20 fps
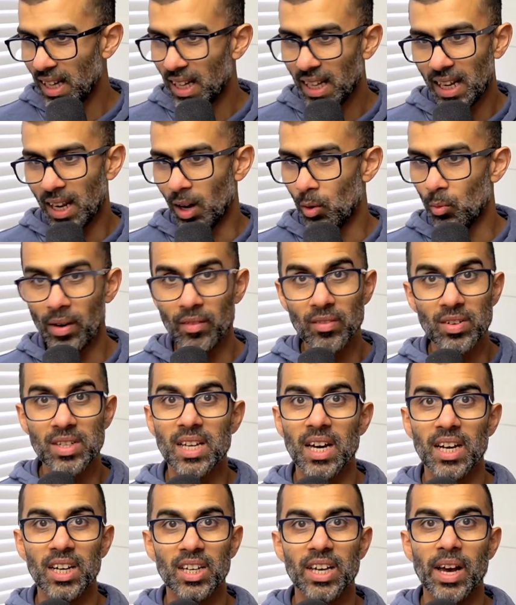like whatever's
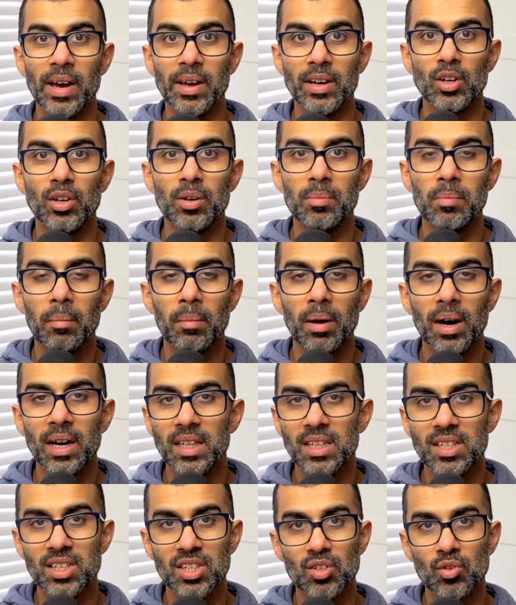kind of going on in my mind,
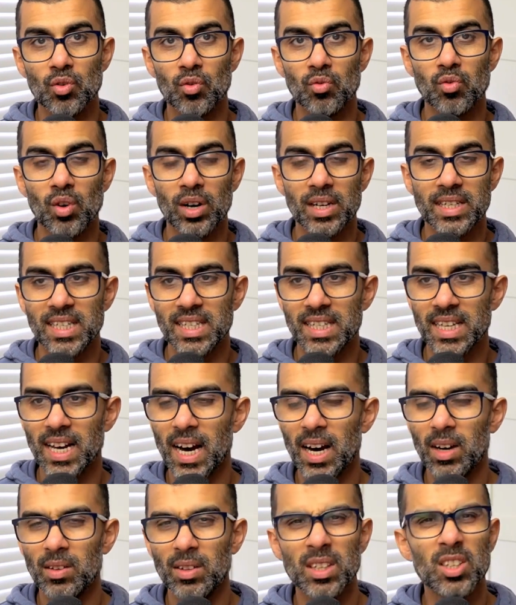I just sort of write it
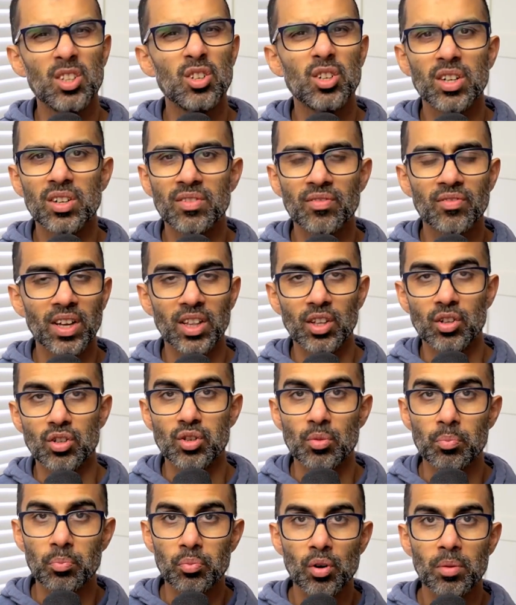down, and you find lots
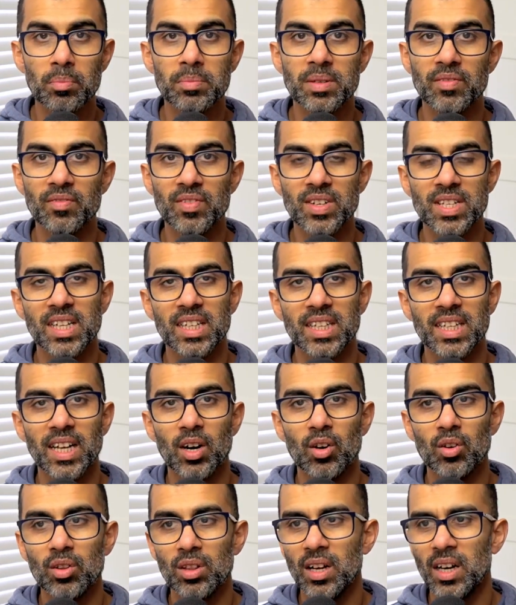of prompts and things like that
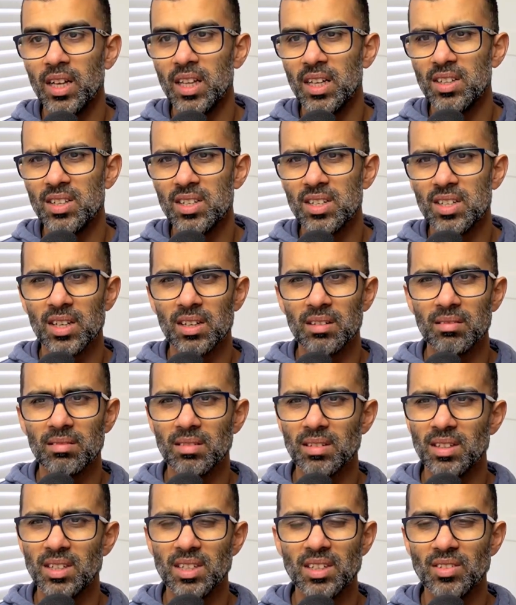online. I
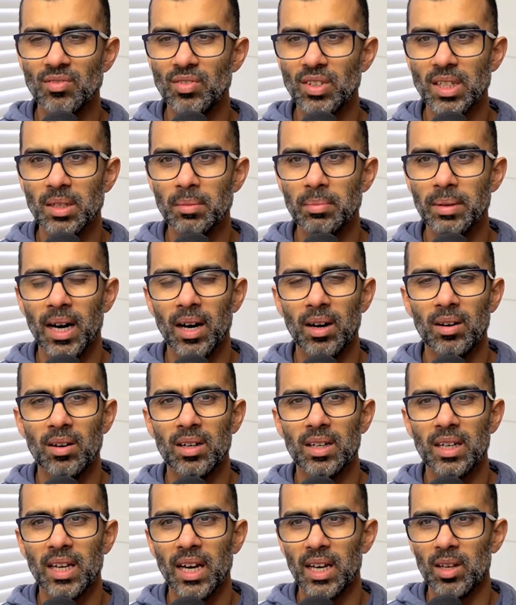just think about,
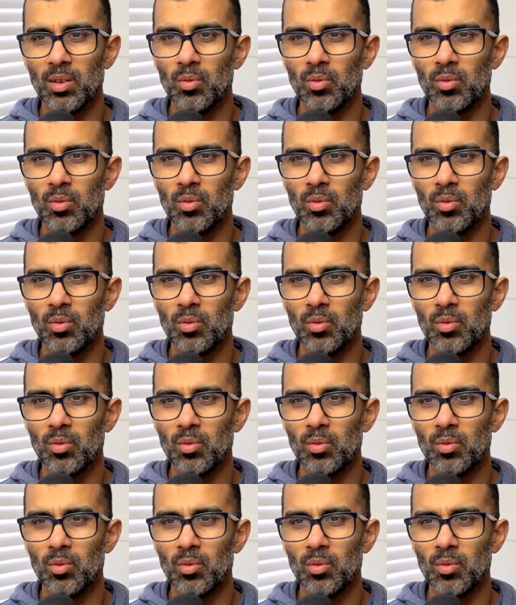okay,